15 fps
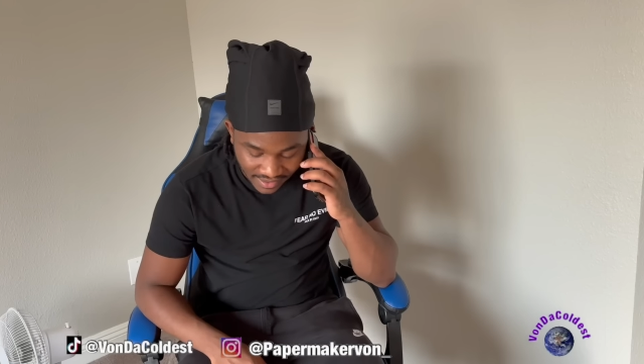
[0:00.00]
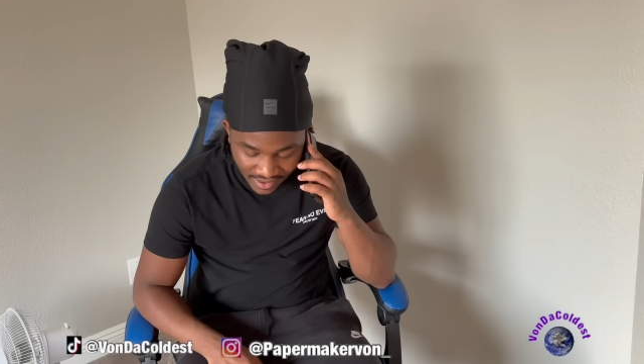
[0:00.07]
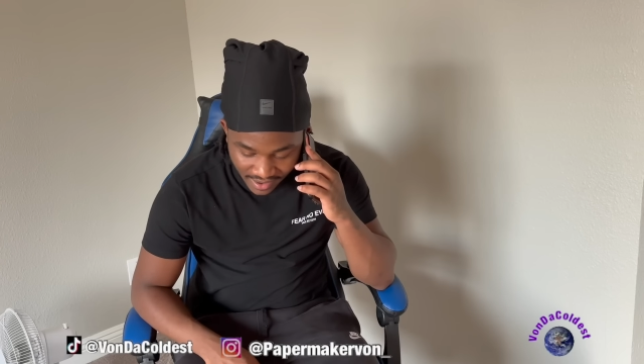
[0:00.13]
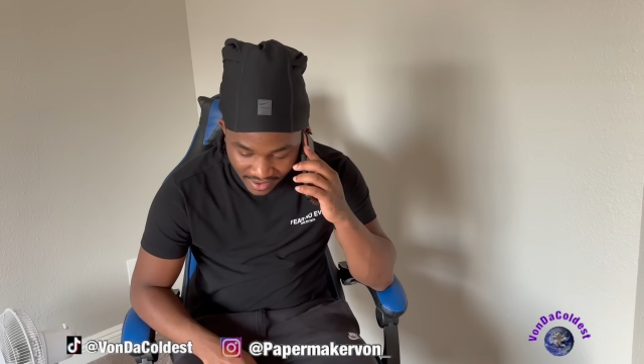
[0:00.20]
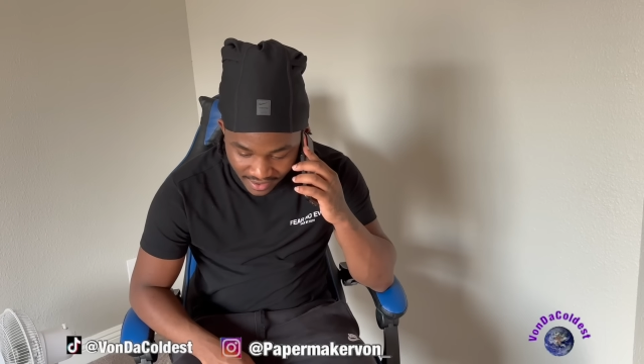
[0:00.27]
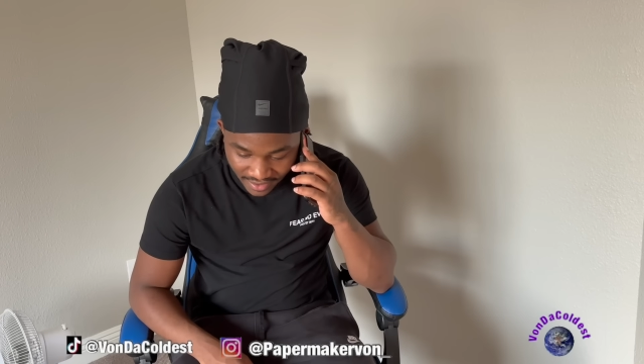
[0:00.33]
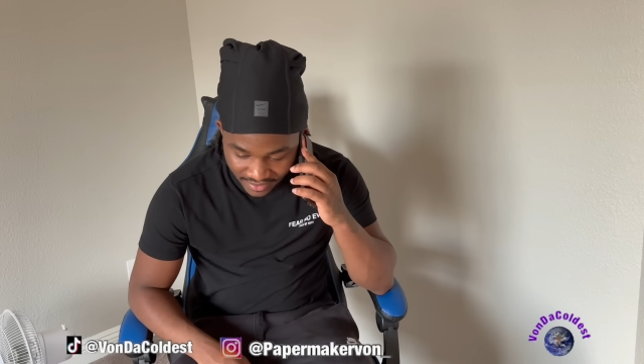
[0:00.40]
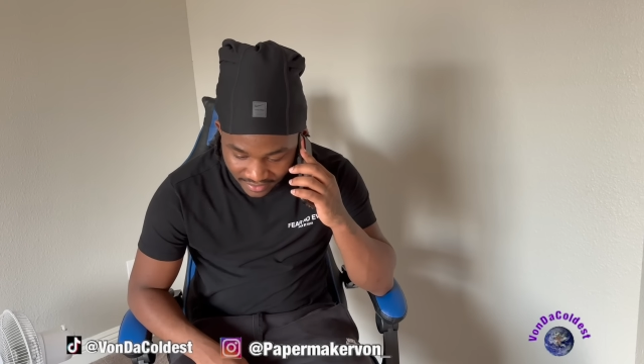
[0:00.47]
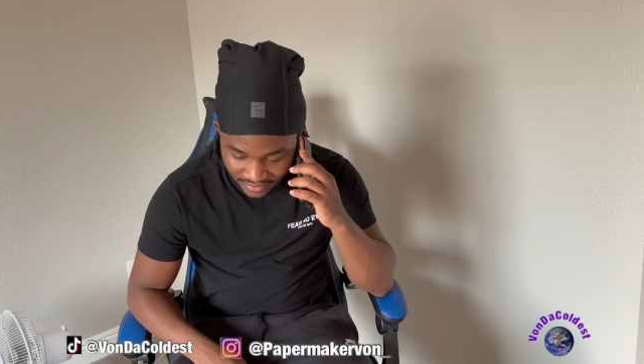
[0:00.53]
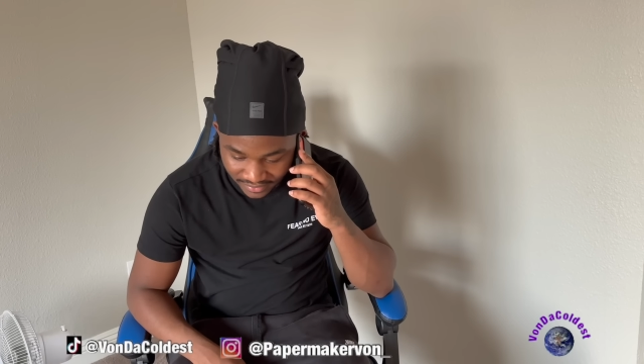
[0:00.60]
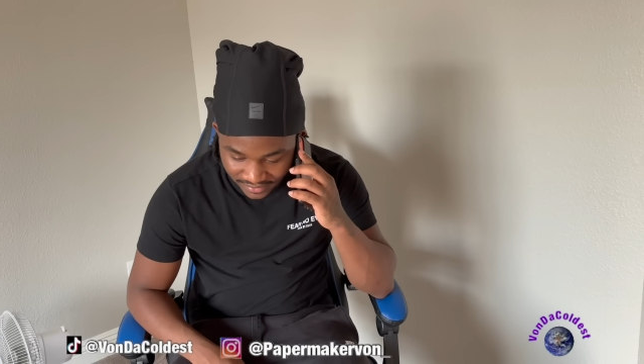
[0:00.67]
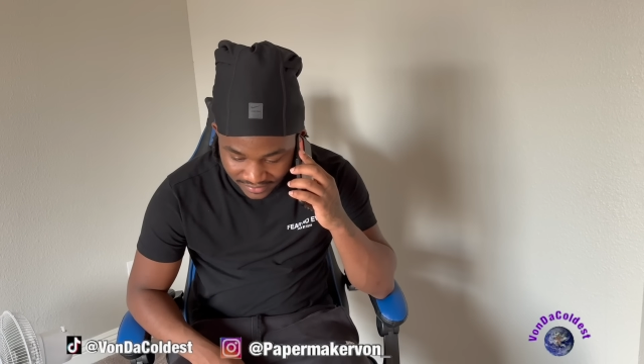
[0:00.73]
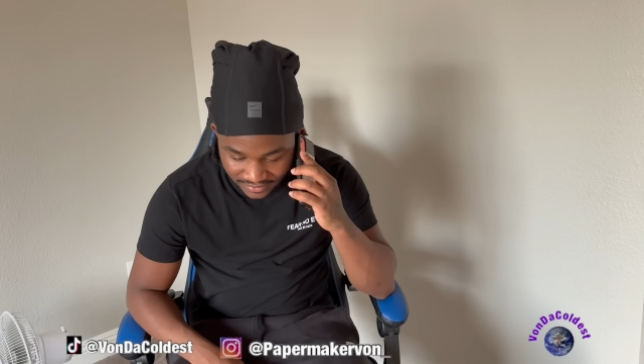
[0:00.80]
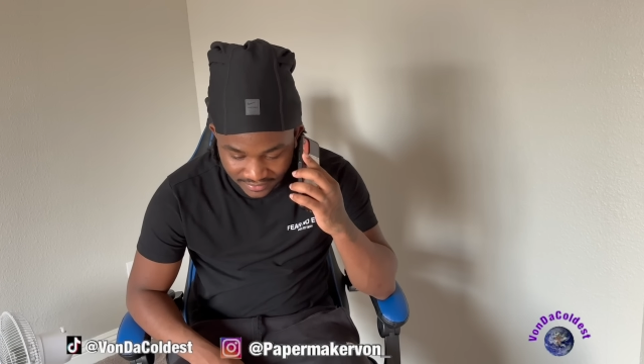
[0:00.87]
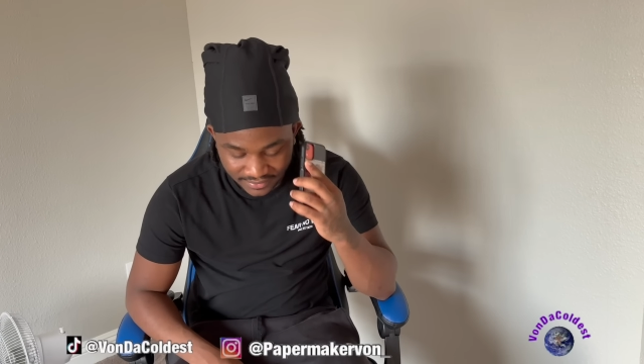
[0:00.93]
Alright.
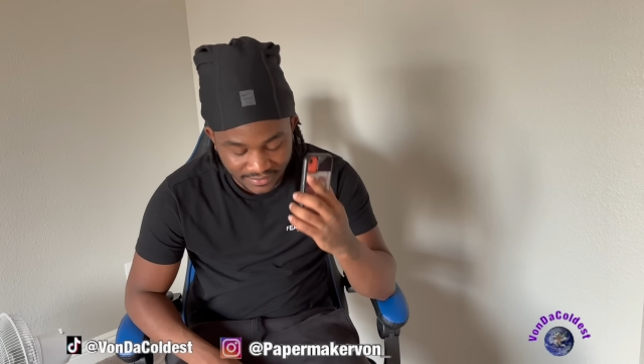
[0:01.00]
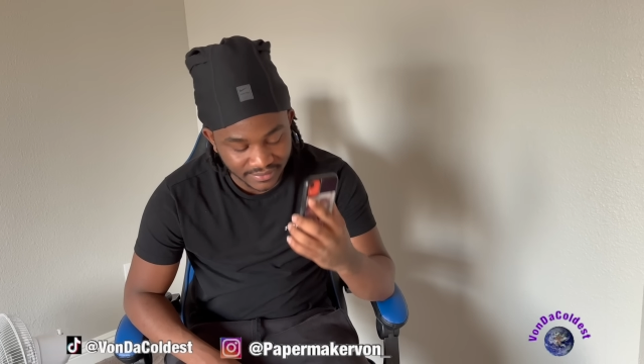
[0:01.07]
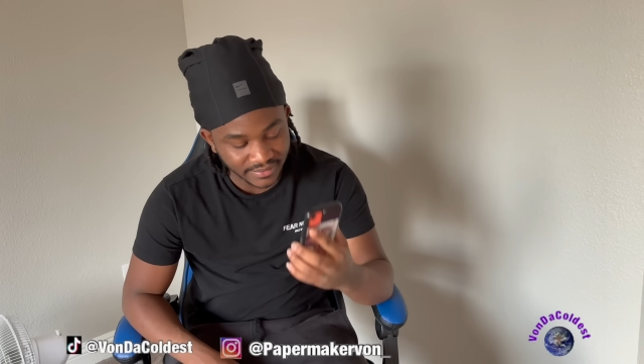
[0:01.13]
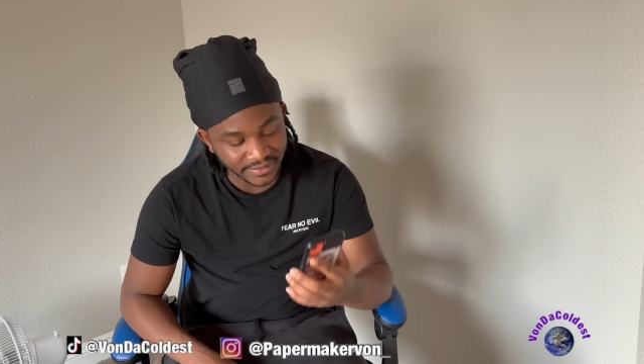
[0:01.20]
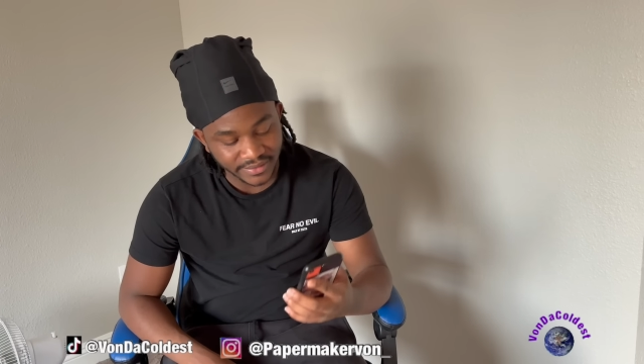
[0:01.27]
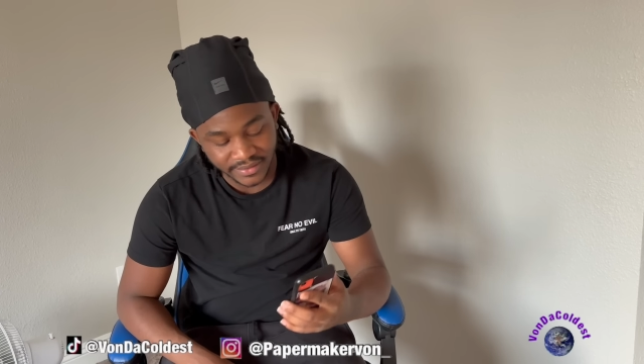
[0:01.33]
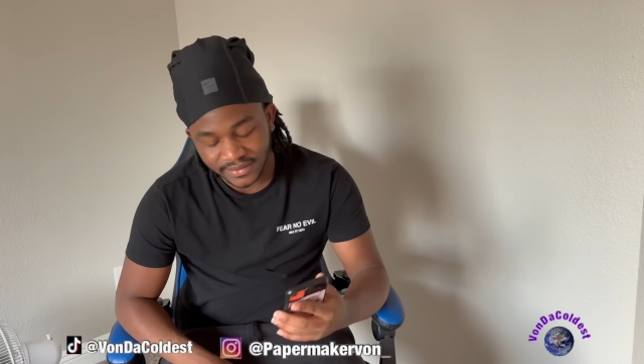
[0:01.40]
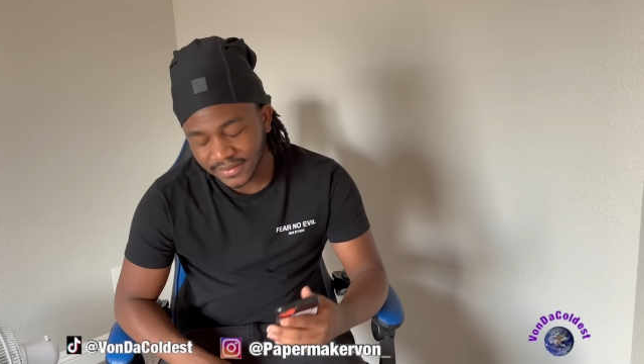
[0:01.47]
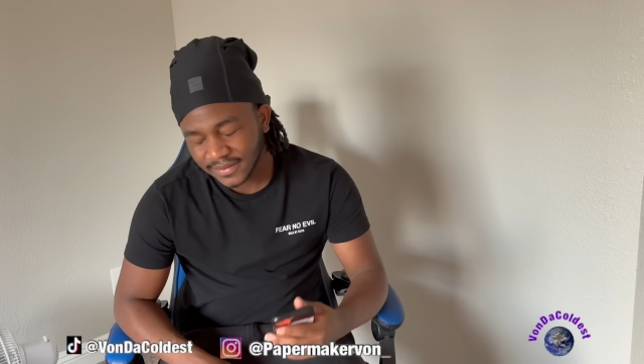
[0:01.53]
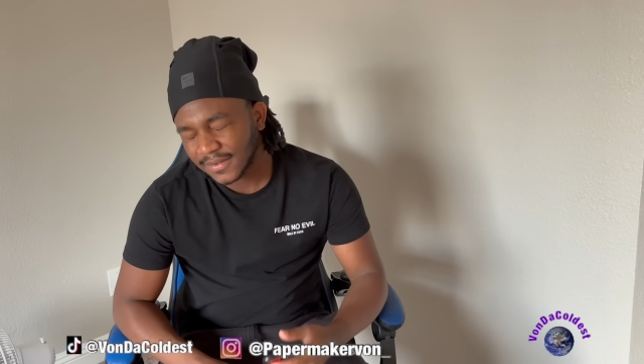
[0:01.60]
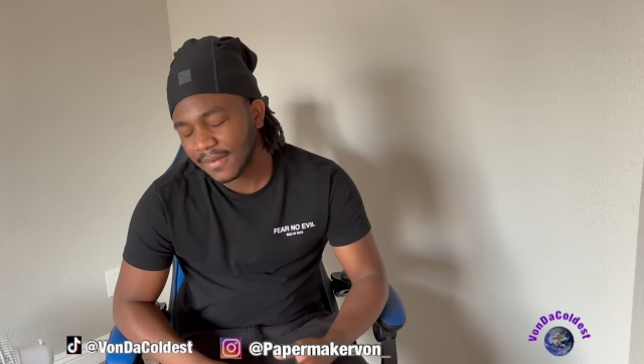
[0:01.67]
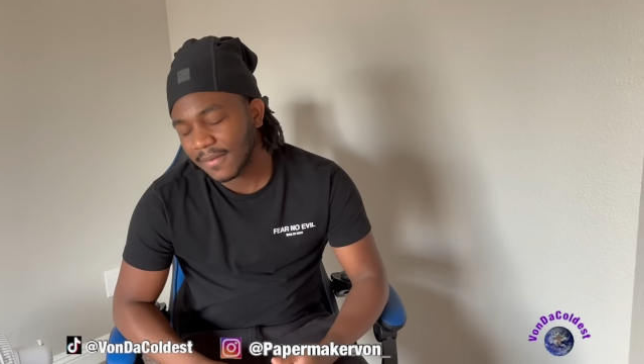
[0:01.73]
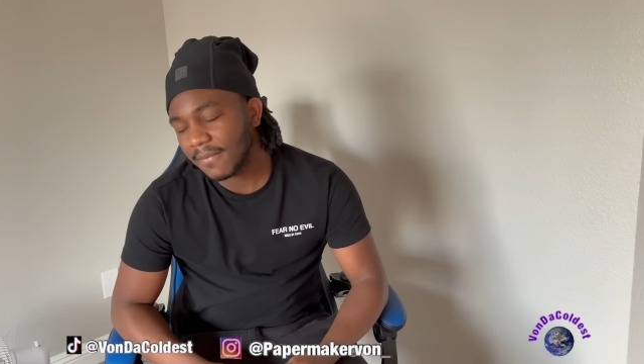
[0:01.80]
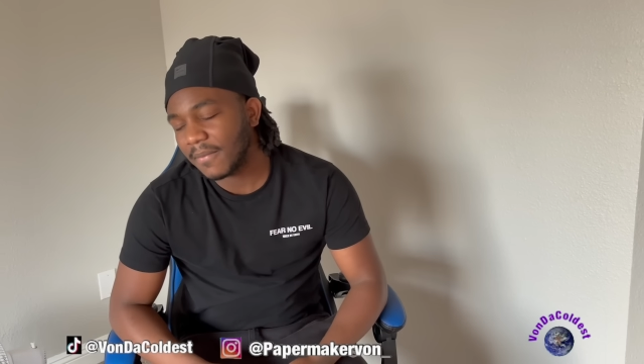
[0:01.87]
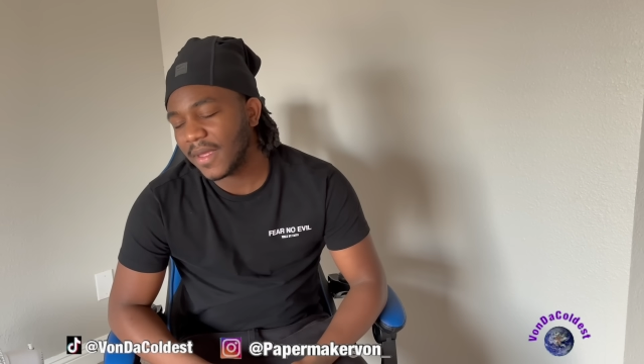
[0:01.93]

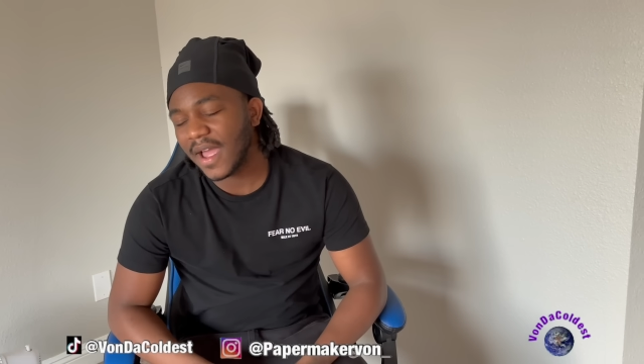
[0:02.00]
Man,